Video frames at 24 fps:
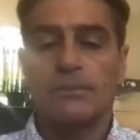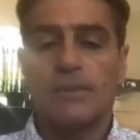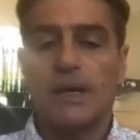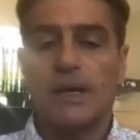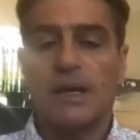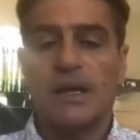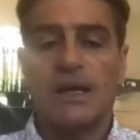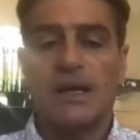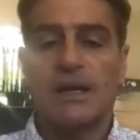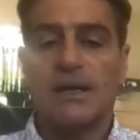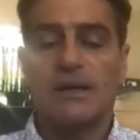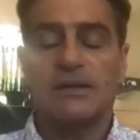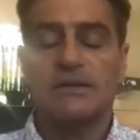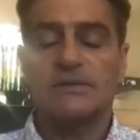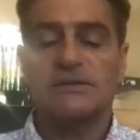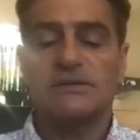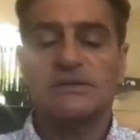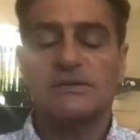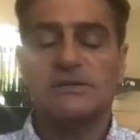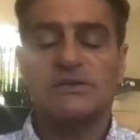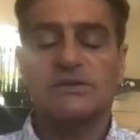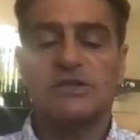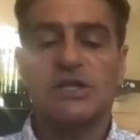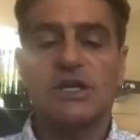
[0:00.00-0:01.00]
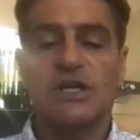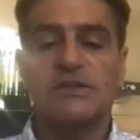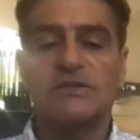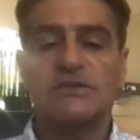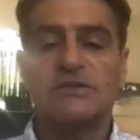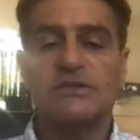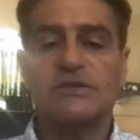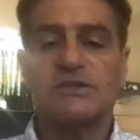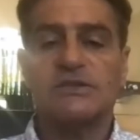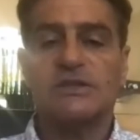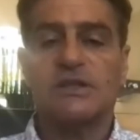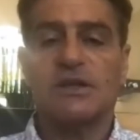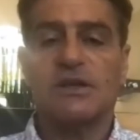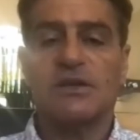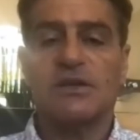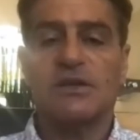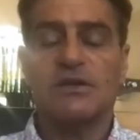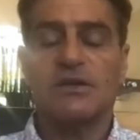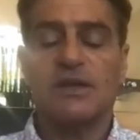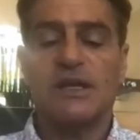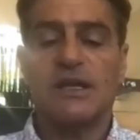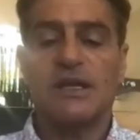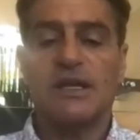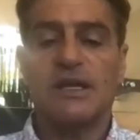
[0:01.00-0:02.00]
it's just
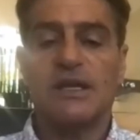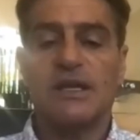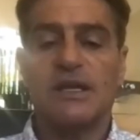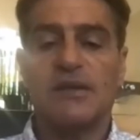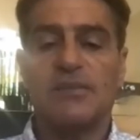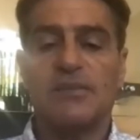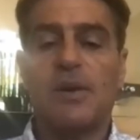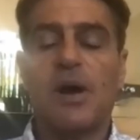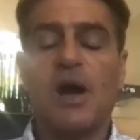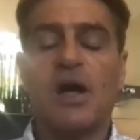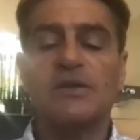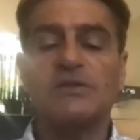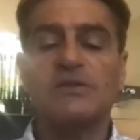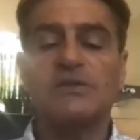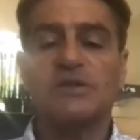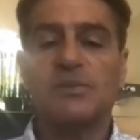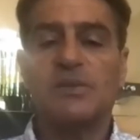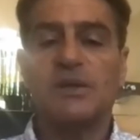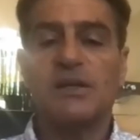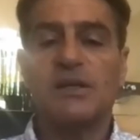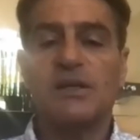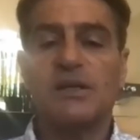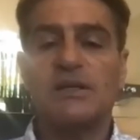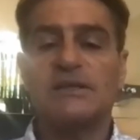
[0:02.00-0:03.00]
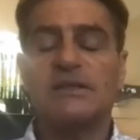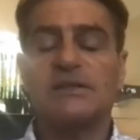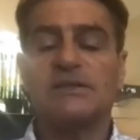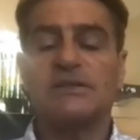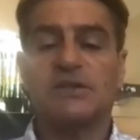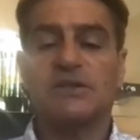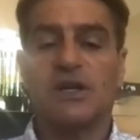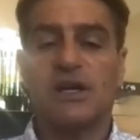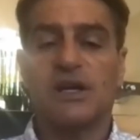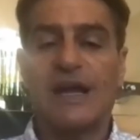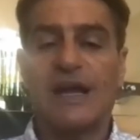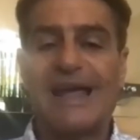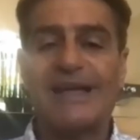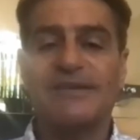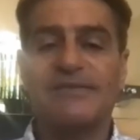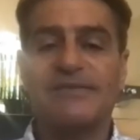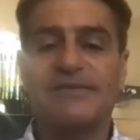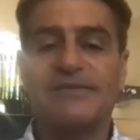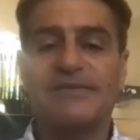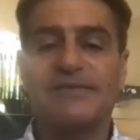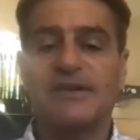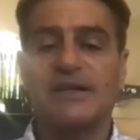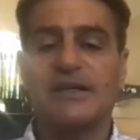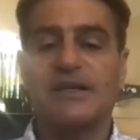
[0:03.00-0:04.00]
the possibilities are
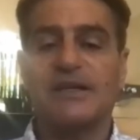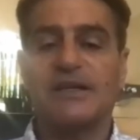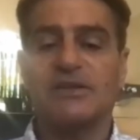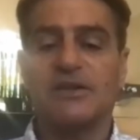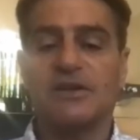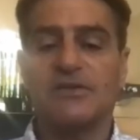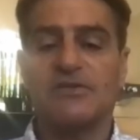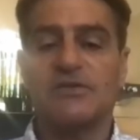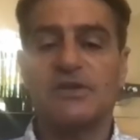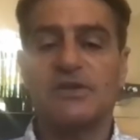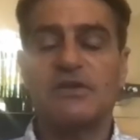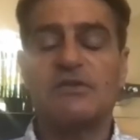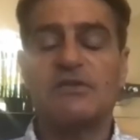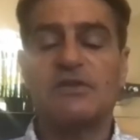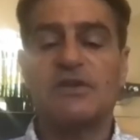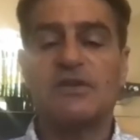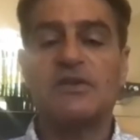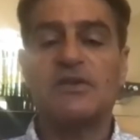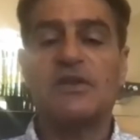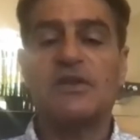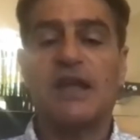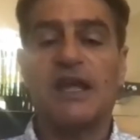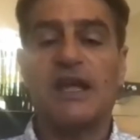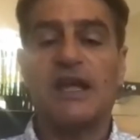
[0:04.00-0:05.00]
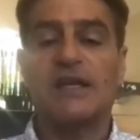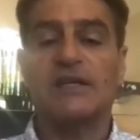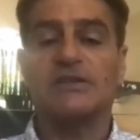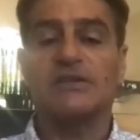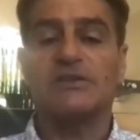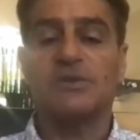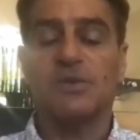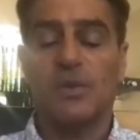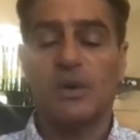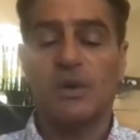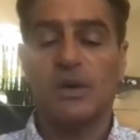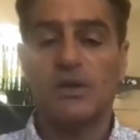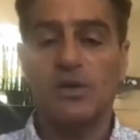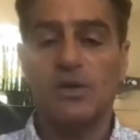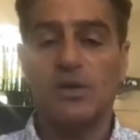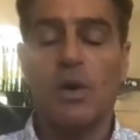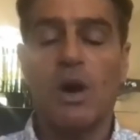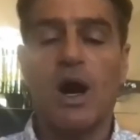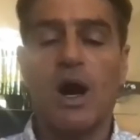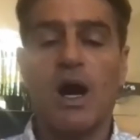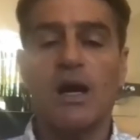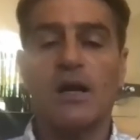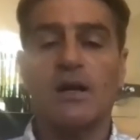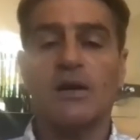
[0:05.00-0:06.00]
infinite of different things when you
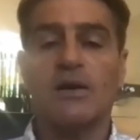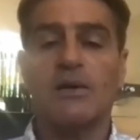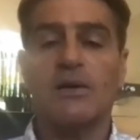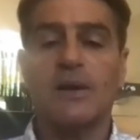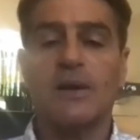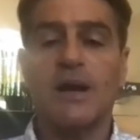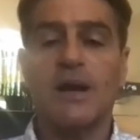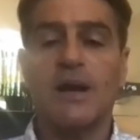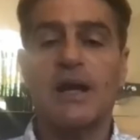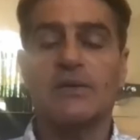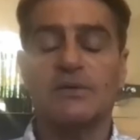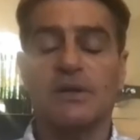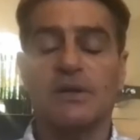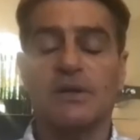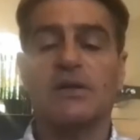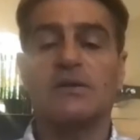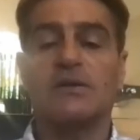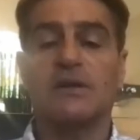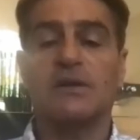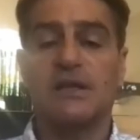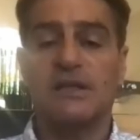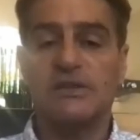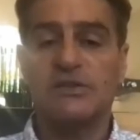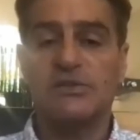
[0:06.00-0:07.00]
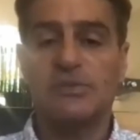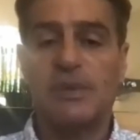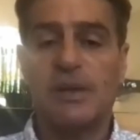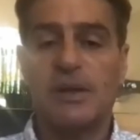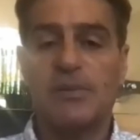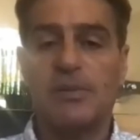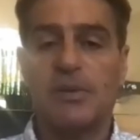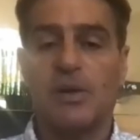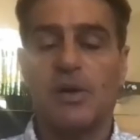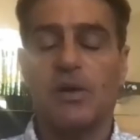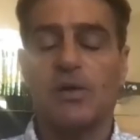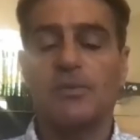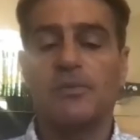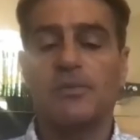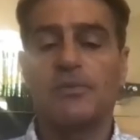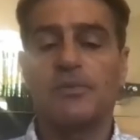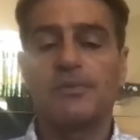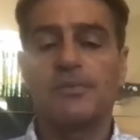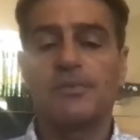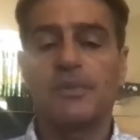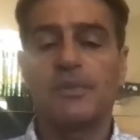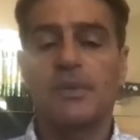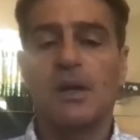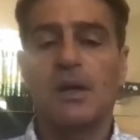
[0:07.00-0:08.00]
are around these people.
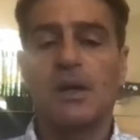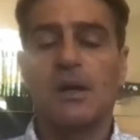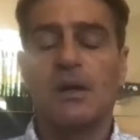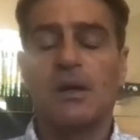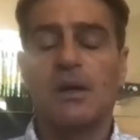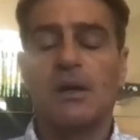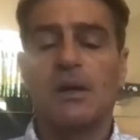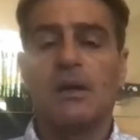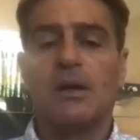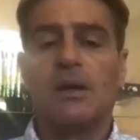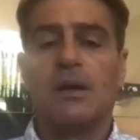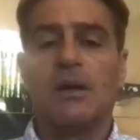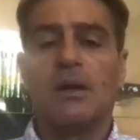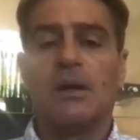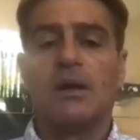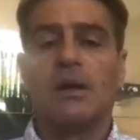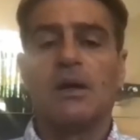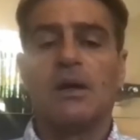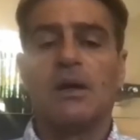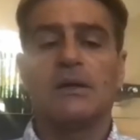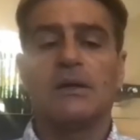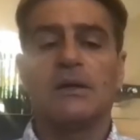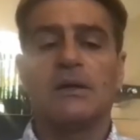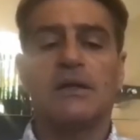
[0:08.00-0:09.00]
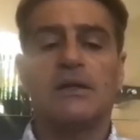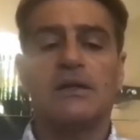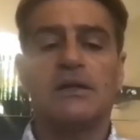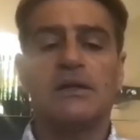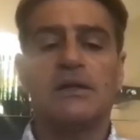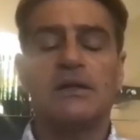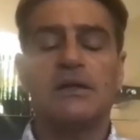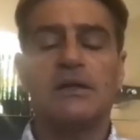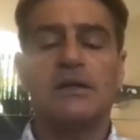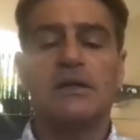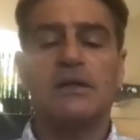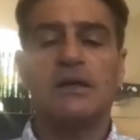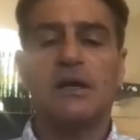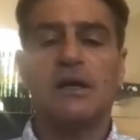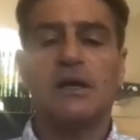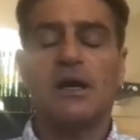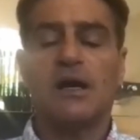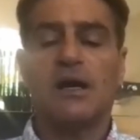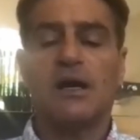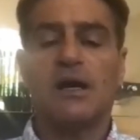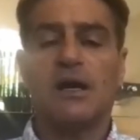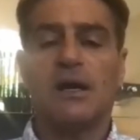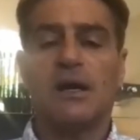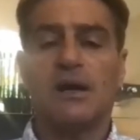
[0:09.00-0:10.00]
Another
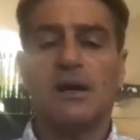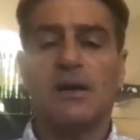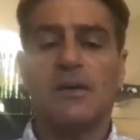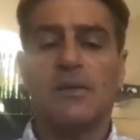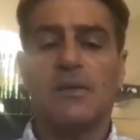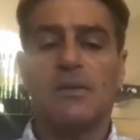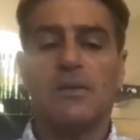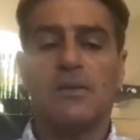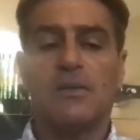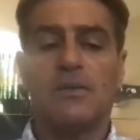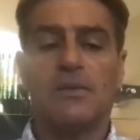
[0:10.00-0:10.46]
uh,